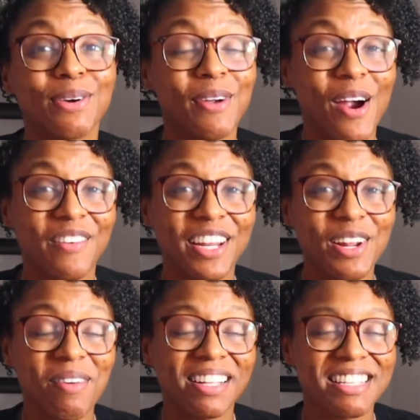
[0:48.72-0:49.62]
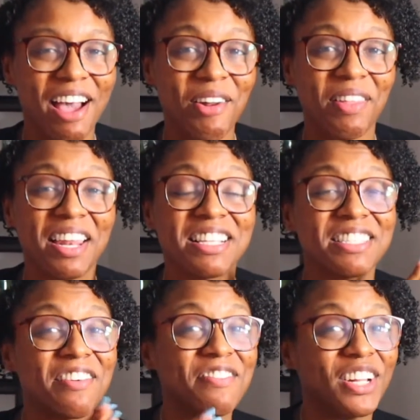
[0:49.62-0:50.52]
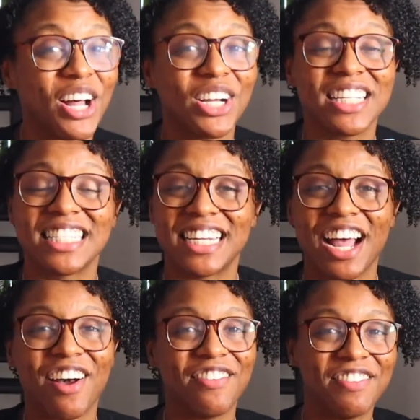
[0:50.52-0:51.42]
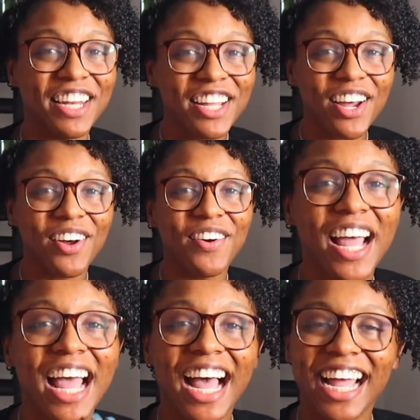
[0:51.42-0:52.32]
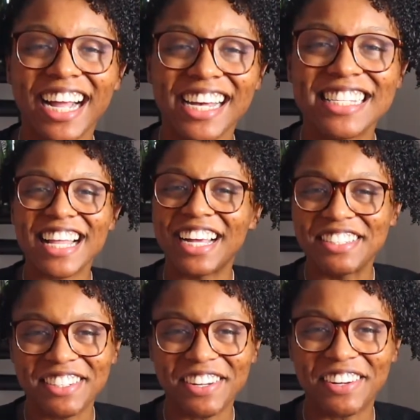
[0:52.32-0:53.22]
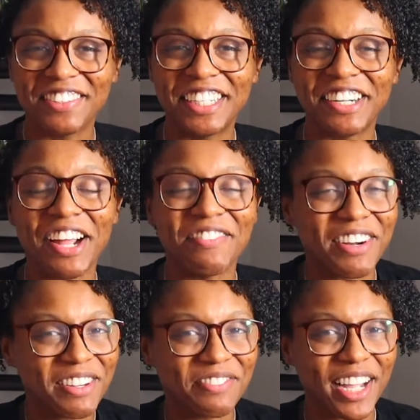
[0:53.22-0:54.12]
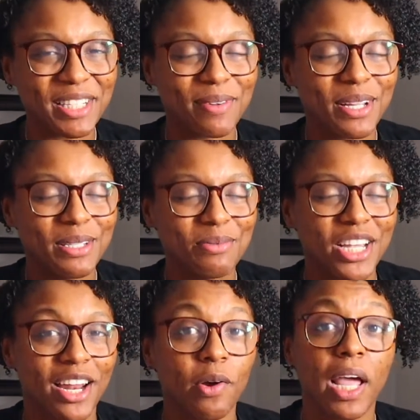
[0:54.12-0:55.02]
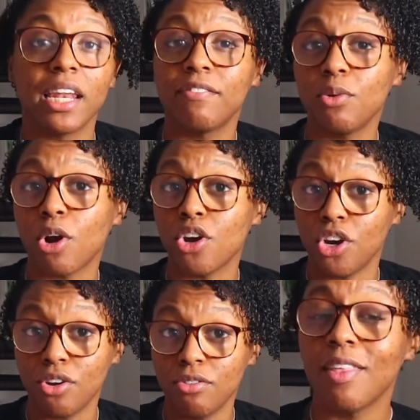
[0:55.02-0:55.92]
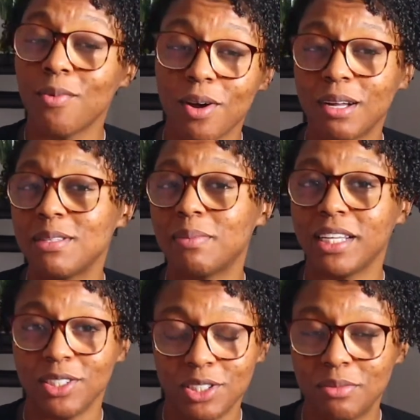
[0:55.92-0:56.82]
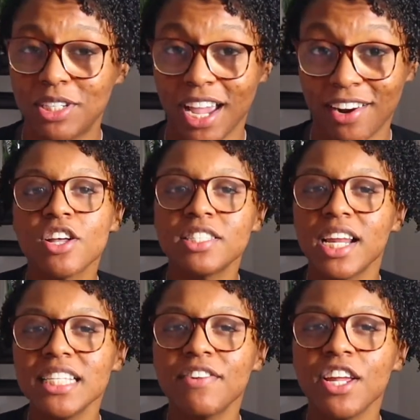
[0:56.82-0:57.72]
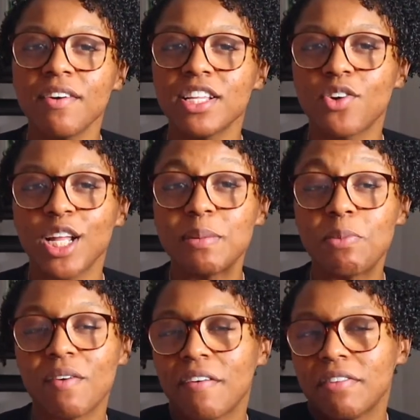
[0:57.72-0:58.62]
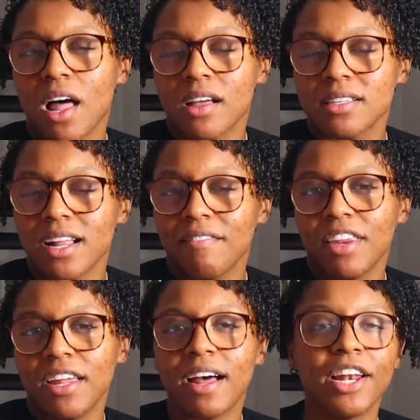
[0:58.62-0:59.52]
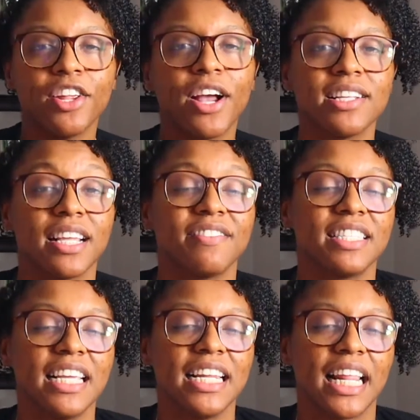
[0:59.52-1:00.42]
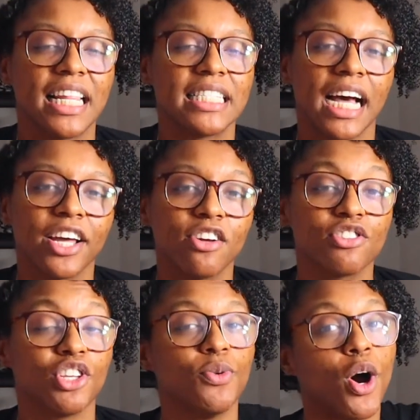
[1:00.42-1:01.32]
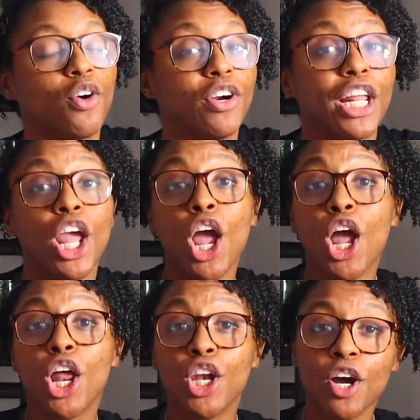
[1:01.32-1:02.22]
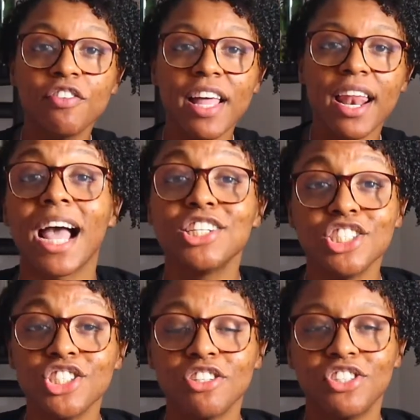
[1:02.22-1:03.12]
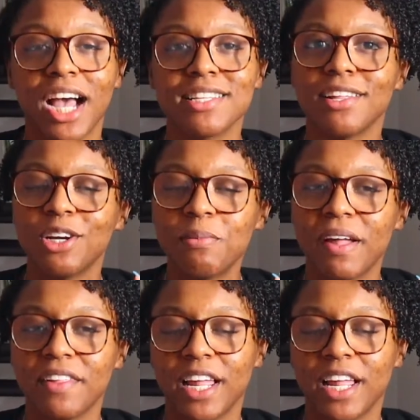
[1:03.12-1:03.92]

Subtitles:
we already know by the title that this is a vlog style video. Hi guys, Ashley Nicole here, and welcome back to my YouTube channel. And if you are new, then welcome to my YouTube channel. So today's video is going to be more of a vlog style video. I know you guys have seen the title, so you already know that. I just showed you guys a little bit of the